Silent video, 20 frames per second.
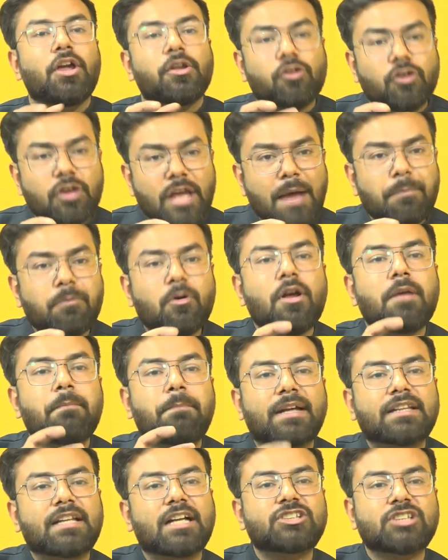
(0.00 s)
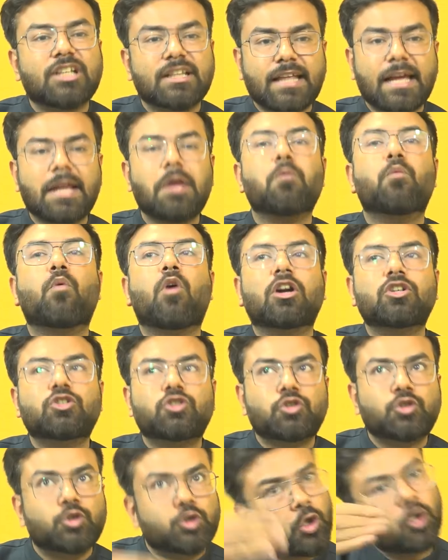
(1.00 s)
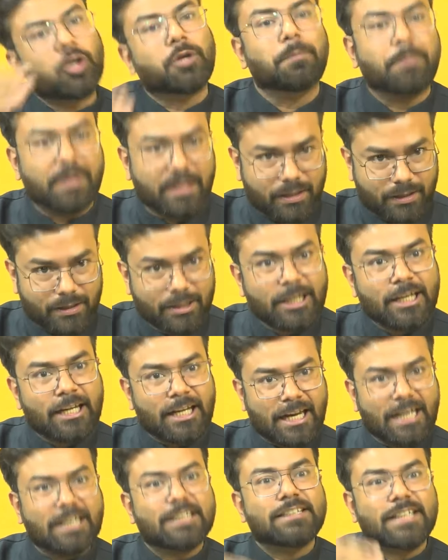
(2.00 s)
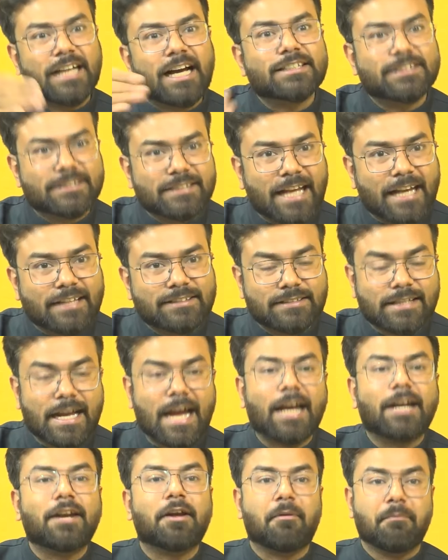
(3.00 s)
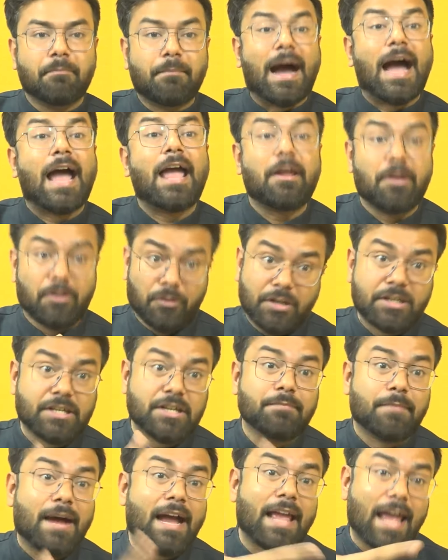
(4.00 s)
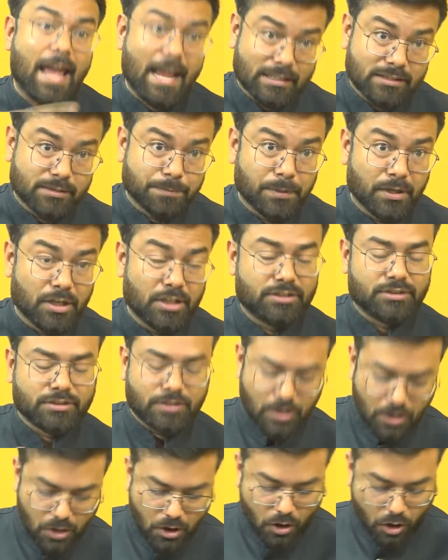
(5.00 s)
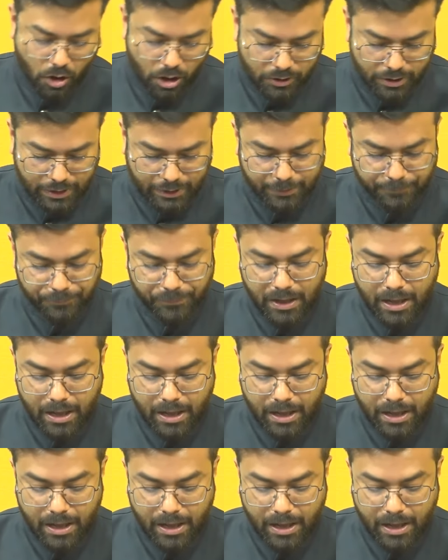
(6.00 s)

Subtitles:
Because you know what should be India's next stand, by written by experts. All right.